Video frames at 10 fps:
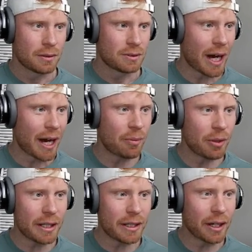
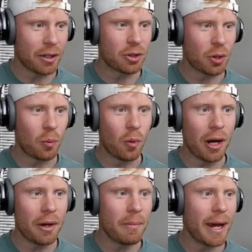Tyree killed the
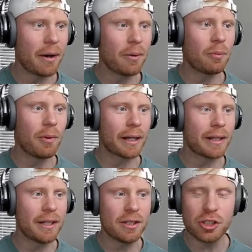one-man
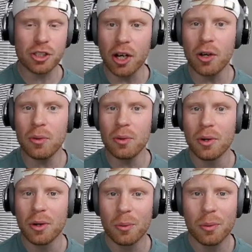wrecking show.
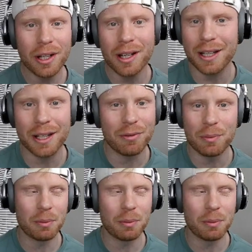We got to give him the